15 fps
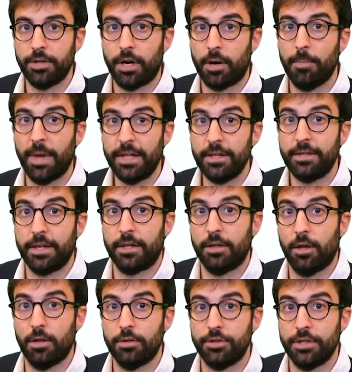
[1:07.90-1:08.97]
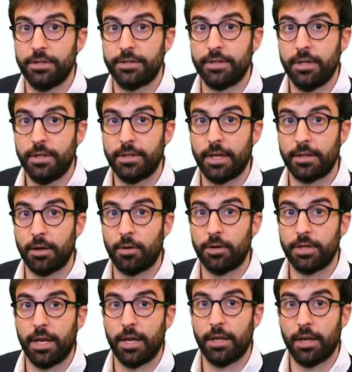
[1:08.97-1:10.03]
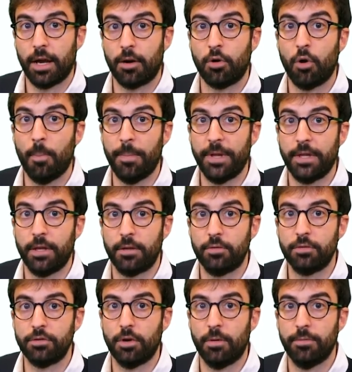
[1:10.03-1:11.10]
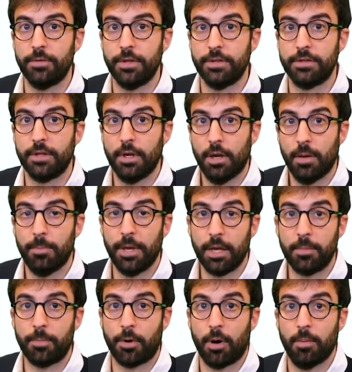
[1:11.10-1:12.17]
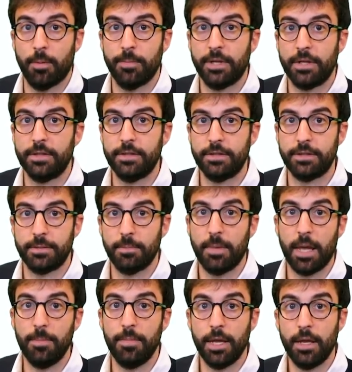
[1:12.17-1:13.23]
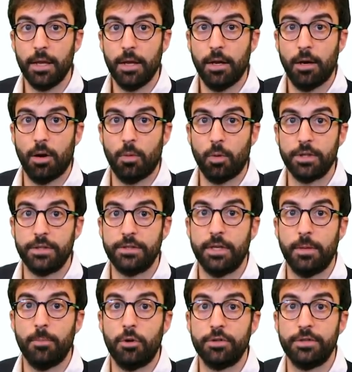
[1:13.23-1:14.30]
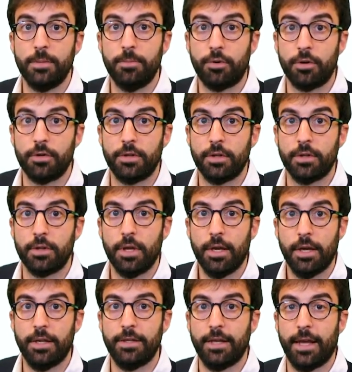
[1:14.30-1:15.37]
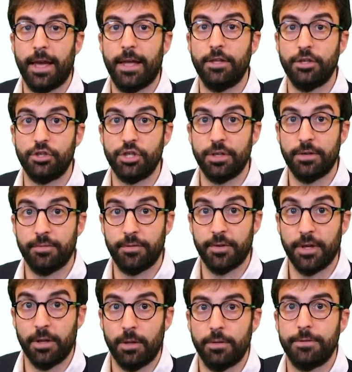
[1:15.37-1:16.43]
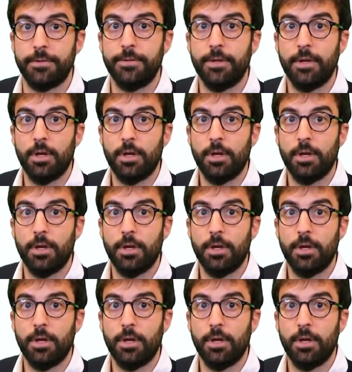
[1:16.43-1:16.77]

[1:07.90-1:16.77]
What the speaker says: There are many technologies that nowadays are competing to solve this big problem that is maybe what is the most important in the energy field.